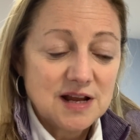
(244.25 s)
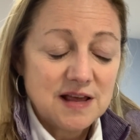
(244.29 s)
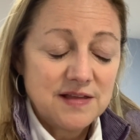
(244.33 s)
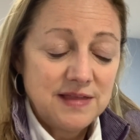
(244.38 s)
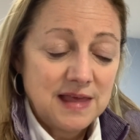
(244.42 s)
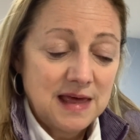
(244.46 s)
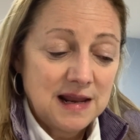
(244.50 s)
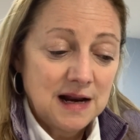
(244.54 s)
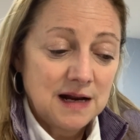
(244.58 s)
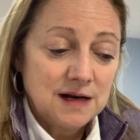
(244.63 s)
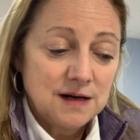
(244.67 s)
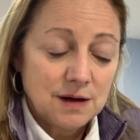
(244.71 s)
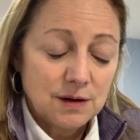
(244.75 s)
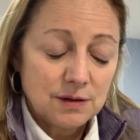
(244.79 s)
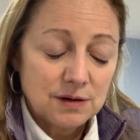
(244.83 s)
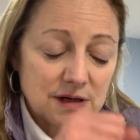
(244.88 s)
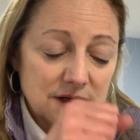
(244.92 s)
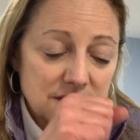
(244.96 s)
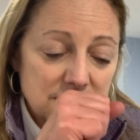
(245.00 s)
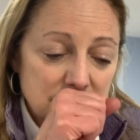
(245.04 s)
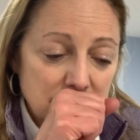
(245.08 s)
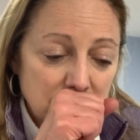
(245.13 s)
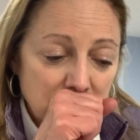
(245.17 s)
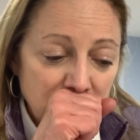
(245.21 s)
And then I
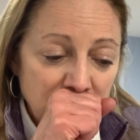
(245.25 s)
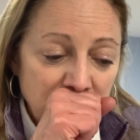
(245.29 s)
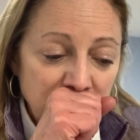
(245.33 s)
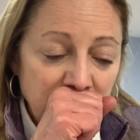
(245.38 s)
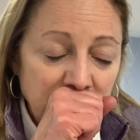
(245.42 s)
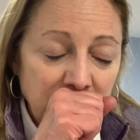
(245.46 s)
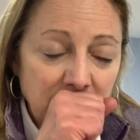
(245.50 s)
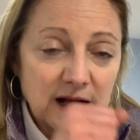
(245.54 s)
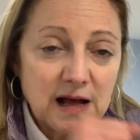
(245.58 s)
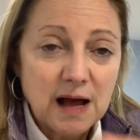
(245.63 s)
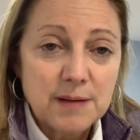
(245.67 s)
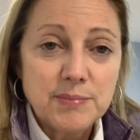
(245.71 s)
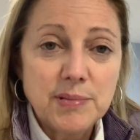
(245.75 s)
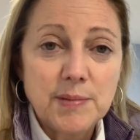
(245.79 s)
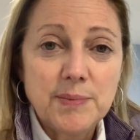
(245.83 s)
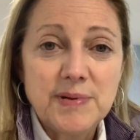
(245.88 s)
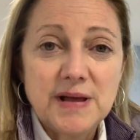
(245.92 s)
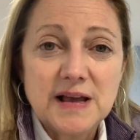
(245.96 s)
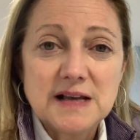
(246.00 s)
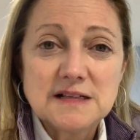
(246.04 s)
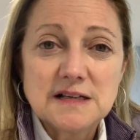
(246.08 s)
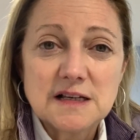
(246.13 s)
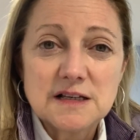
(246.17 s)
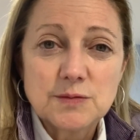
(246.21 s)
noticed a couple
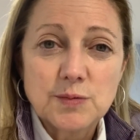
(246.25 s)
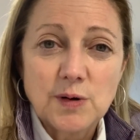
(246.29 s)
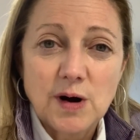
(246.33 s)
places